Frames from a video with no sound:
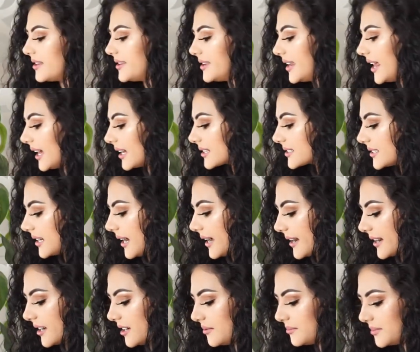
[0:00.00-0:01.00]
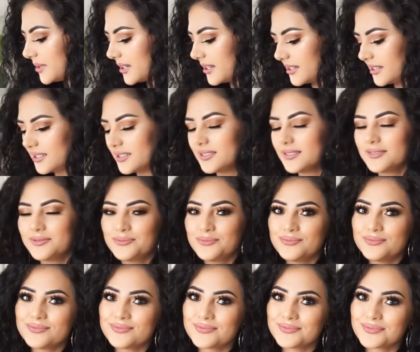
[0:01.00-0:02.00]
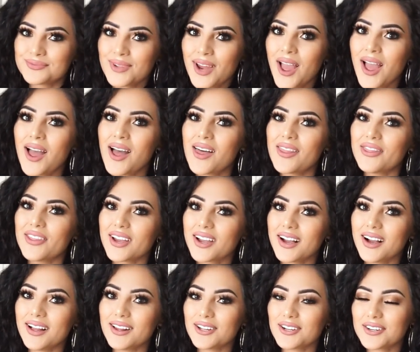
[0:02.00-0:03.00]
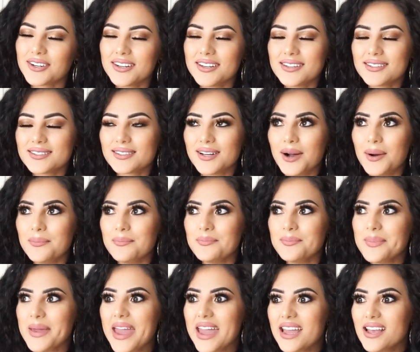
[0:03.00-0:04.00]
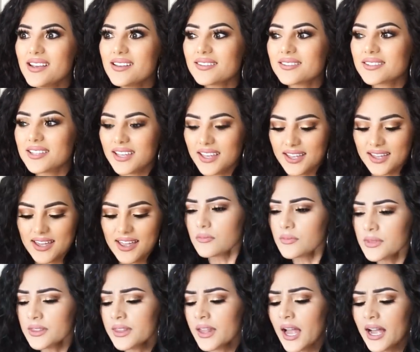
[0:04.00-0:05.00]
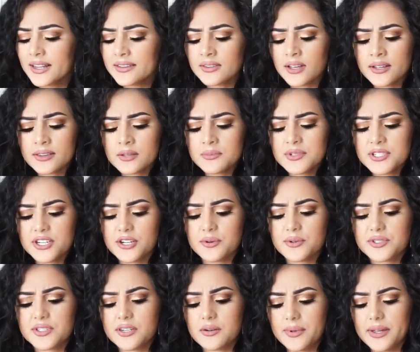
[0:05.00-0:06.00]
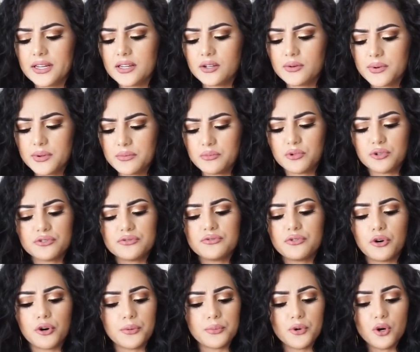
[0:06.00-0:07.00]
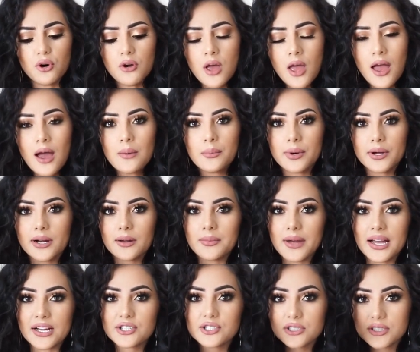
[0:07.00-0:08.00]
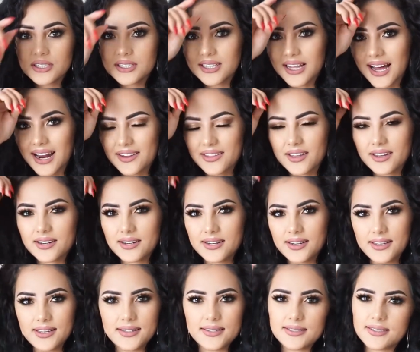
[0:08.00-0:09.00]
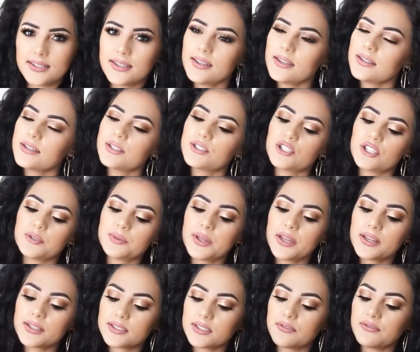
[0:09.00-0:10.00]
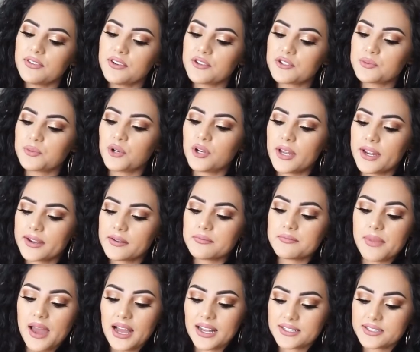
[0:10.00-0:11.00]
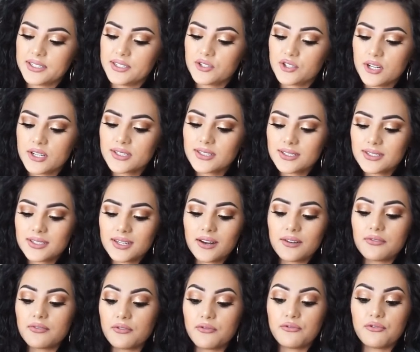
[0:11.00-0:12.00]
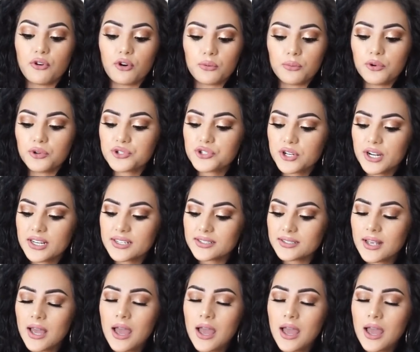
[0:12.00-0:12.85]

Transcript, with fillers: Next item, the color is amazing. I thought the material was gonna be a little bit more formal, but I'm actually glad that it isn't, just because it feels more like a maxi dress instead of a formal dress.